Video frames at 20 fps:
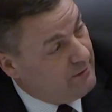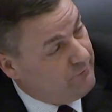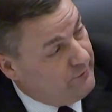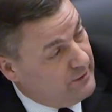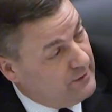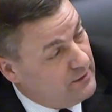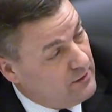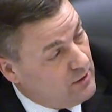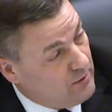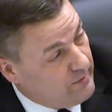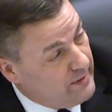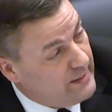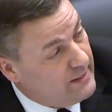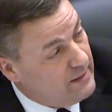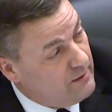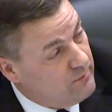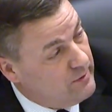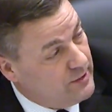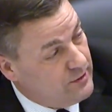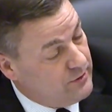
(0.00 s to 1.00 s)
funding already,
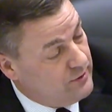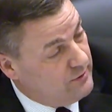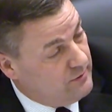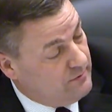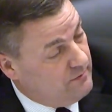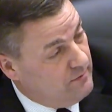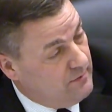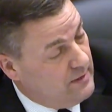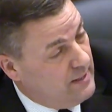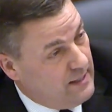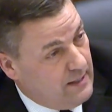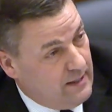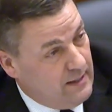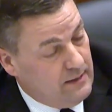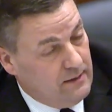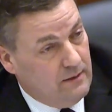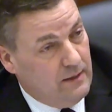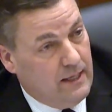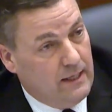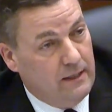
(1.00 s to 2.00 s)
which
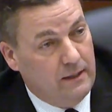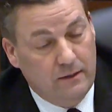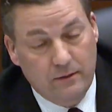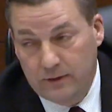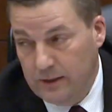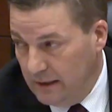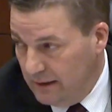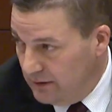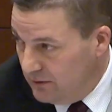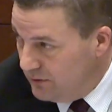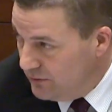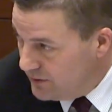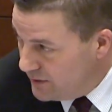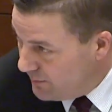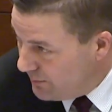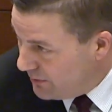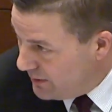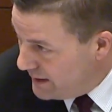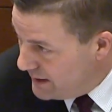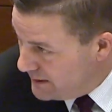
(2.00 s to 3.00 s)
I continue to
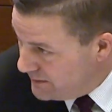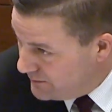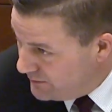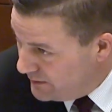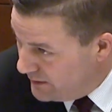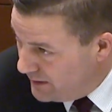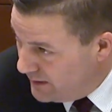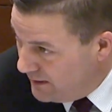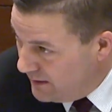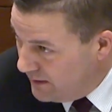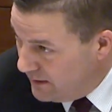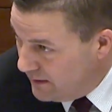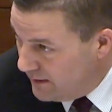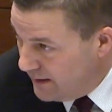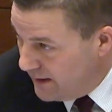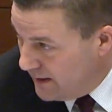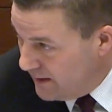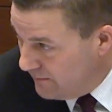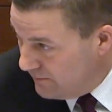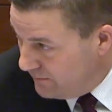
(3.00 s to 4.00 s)
praise,
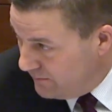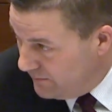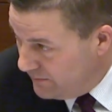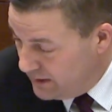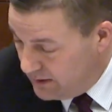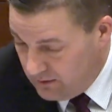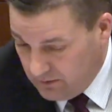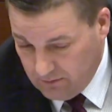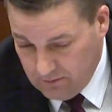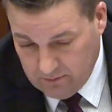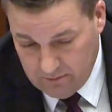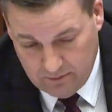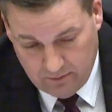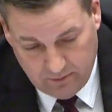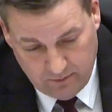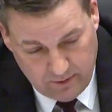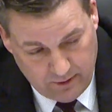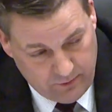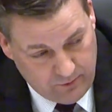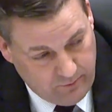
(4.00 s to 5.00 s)
you know,
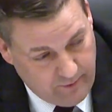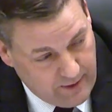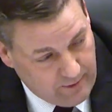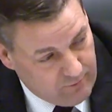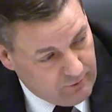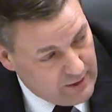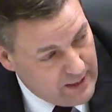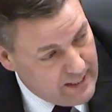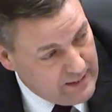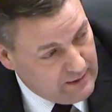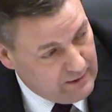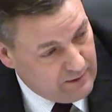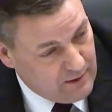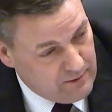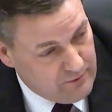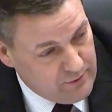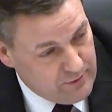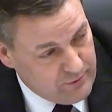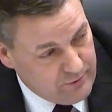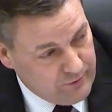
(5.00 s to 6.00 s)
Crystal Van Vleck and
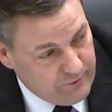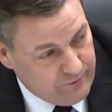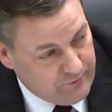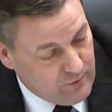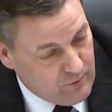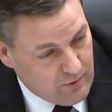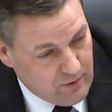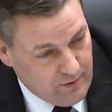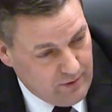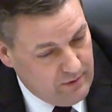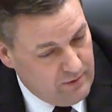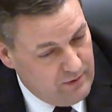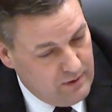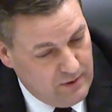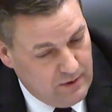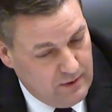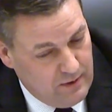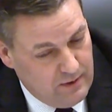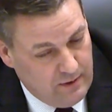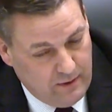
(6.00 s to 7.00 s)
others for,
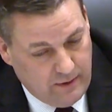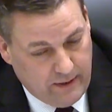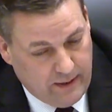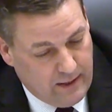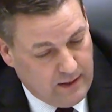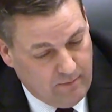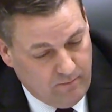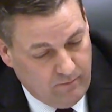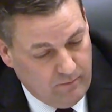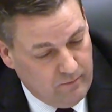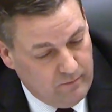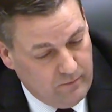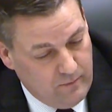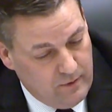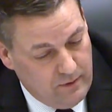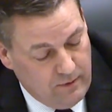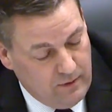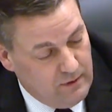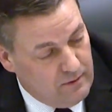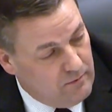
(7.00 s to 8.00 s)

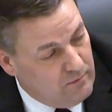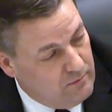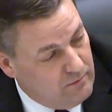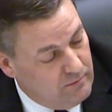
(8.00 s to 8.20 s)
you know,